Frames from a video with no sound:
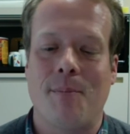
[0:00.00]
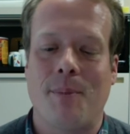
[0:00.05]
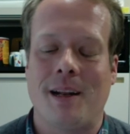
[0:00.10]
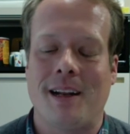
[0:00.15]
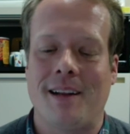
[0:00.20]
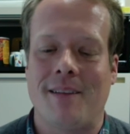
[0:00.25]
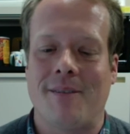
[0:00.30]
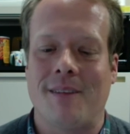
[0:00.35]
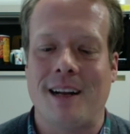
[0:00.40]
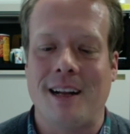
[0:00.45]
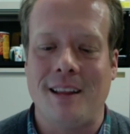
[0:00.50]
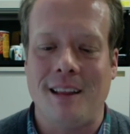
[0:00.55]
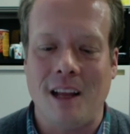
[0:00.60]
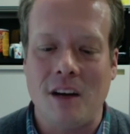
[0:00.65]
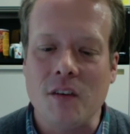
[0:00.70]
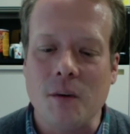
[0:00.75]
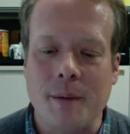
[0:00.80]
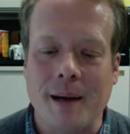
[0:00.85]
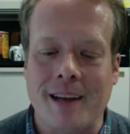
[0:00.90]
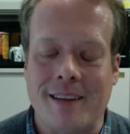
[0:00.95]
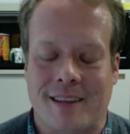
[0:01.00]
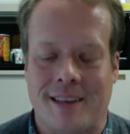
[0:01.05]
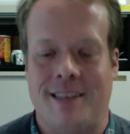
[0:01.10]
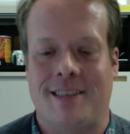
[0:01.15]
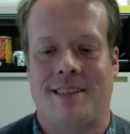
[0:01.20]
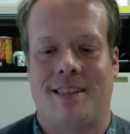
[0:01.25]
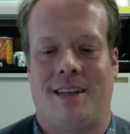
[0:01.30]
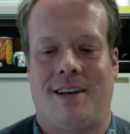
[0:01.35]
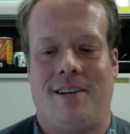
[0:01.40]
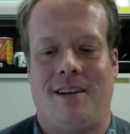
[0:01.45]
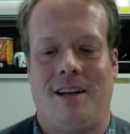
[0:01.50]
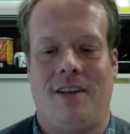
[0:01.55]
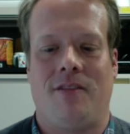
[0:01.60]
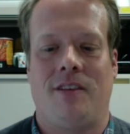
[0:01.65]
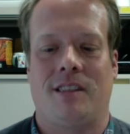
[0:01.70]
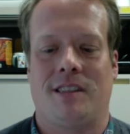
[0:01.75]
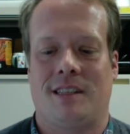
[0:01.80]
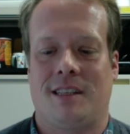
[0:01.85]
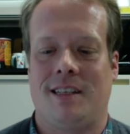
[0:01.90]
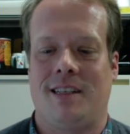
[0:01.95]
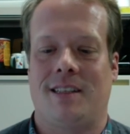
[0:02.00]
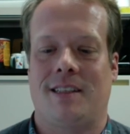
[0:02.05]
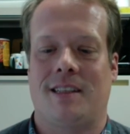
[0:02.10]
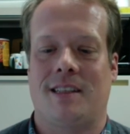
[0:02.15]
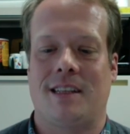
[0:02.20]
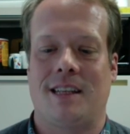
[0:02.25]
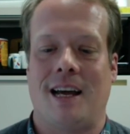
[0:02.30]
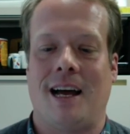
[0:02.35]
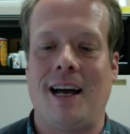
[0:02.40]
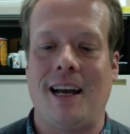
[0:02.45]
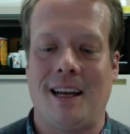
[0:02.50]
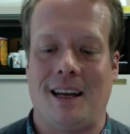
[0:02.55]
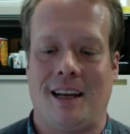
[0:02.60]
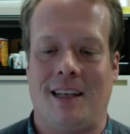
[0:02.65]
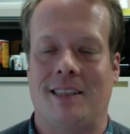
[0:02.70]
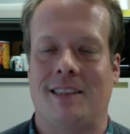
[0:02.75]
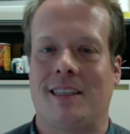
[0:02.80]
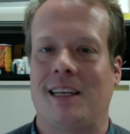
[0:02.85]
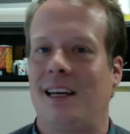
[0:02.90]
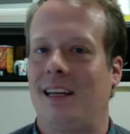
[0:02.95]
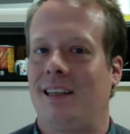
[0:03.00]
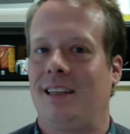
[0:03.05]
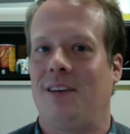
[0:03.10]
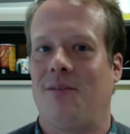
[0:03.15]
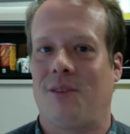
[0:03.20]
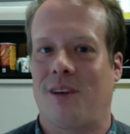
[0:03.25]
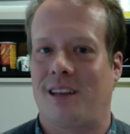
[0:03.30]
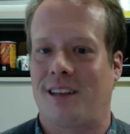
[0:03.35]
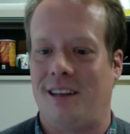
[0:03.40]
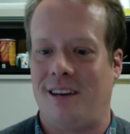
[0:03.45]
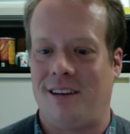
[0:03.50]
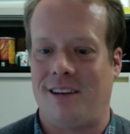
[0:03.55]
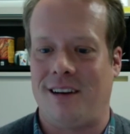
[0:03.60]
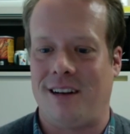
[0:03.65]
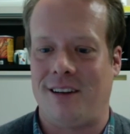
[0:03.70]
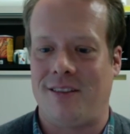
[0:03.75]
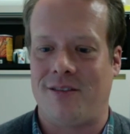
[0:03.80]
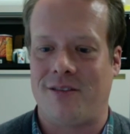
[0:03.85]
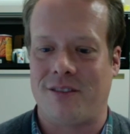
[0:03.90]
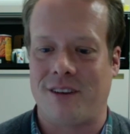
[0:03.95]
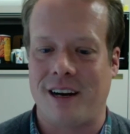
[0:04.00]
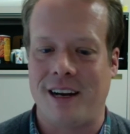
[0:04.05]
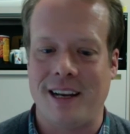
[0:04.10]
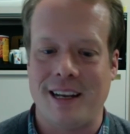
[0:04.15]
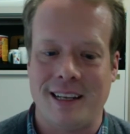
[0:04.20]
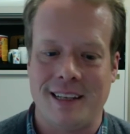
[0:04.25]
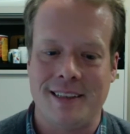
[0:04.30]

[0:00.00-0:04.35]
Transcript: But what I love about this narrative is that it's not a scientific narrative, right?